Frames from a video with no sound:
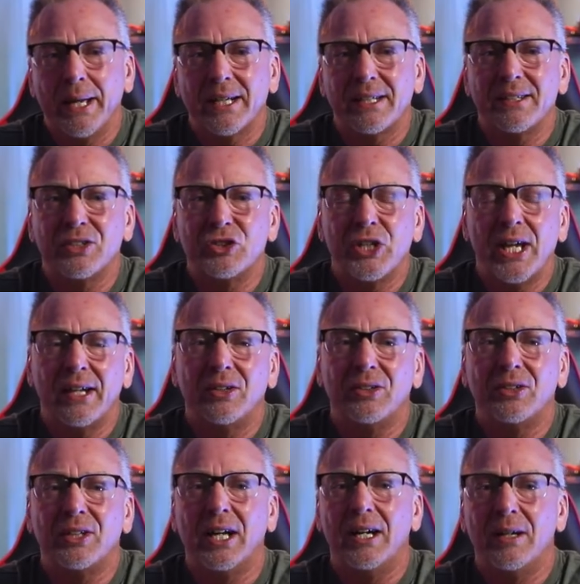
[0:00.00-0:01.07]
back to the
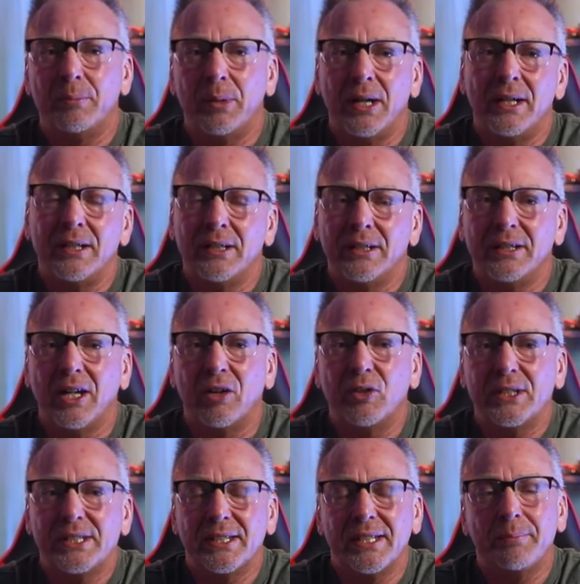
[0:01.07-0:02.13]
channel. I'm Ron. I
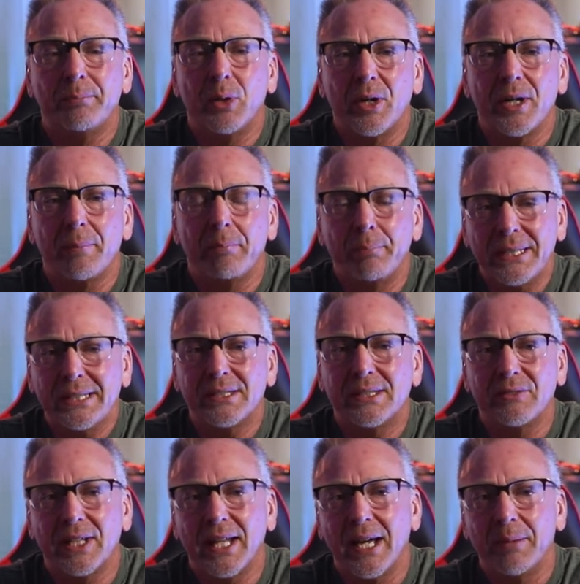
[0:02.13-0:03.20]
recently bought a beast
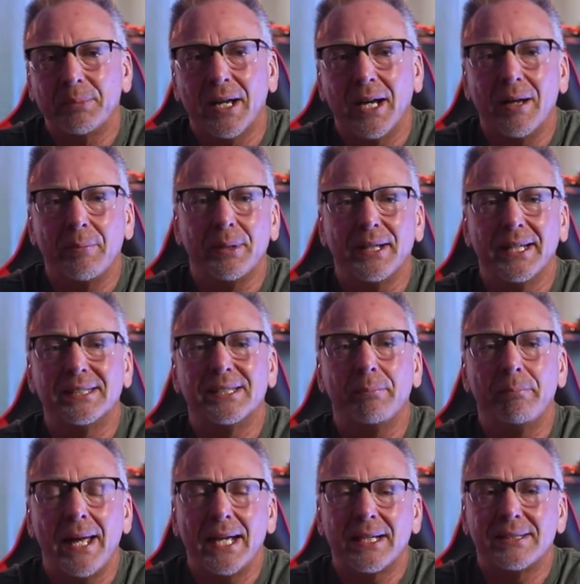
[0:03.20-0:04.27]
of a laptop. It's a
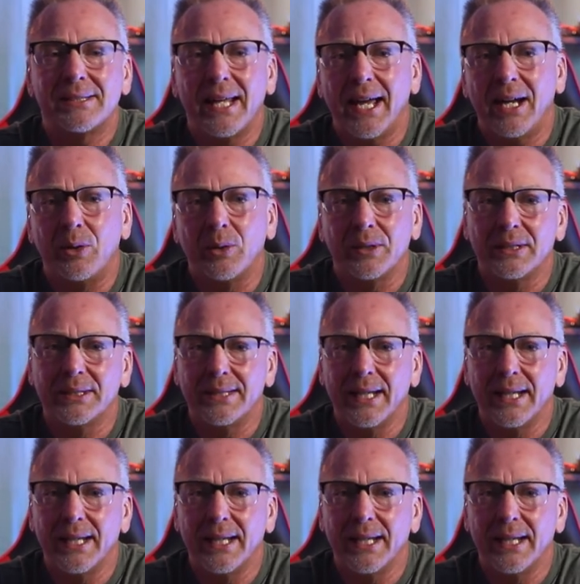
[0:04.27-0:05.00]
maxed out